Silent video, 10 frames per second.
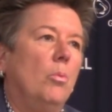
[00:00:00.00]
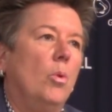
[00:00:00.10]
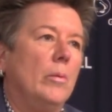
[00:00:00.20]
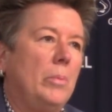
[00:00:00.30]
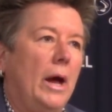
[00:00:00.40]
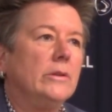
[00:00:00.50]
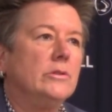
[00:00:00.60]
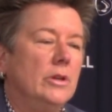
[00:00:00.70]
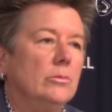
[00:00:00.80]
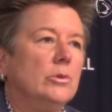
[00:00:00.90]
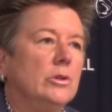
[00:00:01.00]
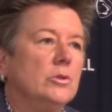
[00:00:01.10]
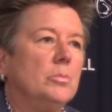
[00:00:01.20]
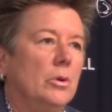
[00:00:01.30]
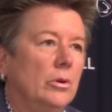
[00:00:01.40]
What Pat's done with
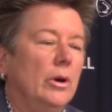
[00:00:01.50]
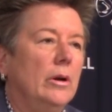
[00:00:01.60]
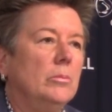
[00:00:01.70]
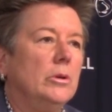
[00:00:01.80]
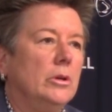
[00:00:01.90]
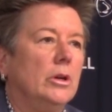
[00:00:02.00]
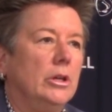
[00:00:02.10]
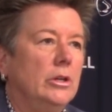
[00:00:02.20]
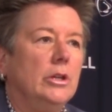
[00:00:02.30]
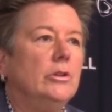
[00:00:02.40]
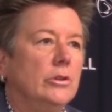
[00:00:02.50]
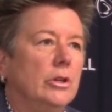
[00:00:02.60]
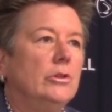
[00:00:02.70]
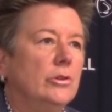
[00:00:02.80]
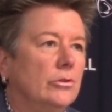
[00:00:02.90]
this program,
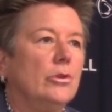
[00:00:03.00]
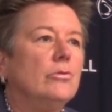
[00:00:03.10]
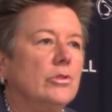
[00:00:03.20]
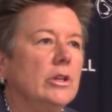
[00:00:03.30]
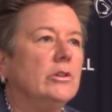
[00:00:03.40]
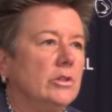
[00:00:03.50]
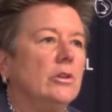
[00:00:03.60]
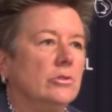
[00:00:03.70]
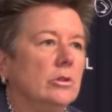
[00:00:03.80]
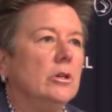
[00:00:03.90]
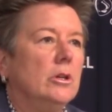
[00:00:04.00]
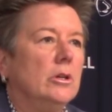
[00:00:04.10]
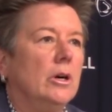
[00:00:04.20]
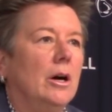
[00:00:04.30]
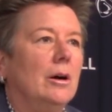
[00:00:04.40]
he deserves the extension
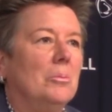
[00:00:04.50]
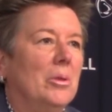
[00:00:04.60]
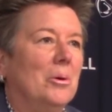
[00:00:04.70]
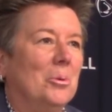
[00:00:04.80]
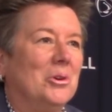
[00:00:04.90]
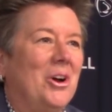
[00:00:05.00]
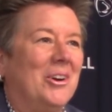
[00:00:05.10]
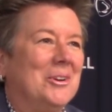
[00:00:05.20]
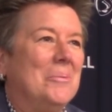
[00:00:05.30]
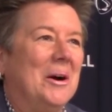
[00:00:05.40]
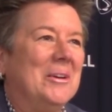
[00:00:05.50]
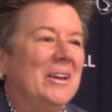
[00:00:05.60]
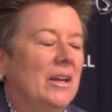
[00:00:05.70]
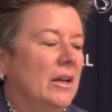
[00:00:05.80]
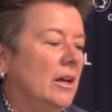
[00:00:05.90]
that we're talking about.
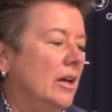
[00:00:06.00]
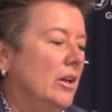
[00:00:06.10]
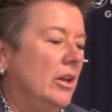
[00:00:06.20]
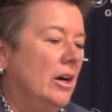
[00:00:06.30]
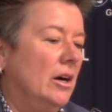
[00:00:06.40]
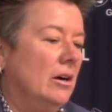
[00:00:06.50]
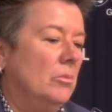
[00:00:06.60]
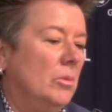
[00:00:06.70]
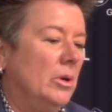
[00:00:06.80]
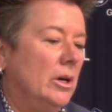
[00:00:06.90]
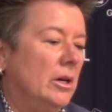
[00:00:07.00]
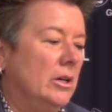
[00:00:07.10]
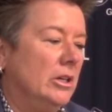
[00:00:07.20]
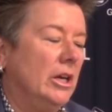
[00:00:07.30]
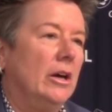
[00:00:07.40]
And
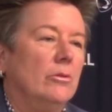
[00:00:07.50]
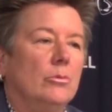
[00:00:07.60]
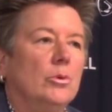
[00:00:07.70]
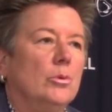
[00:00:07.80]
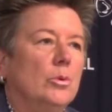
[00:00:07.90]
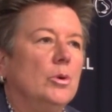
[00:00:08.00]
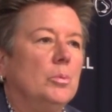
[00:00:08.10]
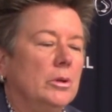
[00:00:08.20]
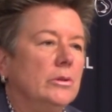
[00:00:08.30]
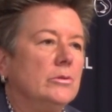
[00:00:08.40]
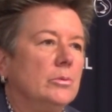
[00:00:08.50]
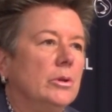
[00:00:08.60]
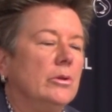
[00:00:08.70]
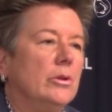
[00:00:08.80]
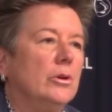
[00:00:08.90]
again, real pleased
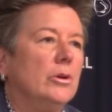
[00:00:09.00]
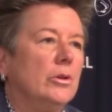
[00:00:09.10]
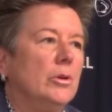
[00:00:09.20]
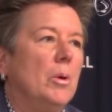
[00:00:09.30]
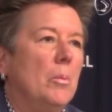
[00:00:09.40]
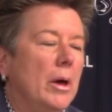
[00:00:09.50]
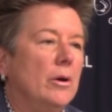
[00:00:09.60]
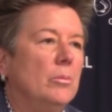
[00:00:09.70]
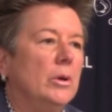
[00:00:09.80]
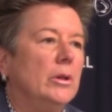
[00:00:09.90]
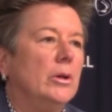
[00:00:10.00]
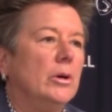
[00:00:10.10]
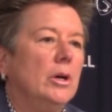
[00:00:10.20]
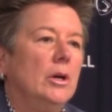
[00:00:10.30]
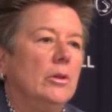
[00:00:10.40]
with the momentum
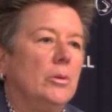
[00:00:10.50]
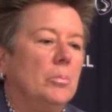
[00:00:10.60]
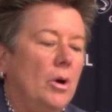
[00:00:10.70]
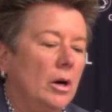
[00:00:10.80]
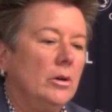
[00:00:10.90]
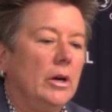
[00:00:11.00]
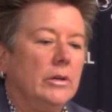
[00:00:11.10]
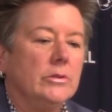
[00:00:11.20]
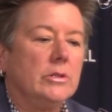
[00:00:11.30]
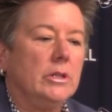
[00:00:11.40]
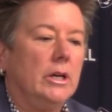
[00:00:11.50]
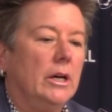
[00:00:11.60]
and the progress.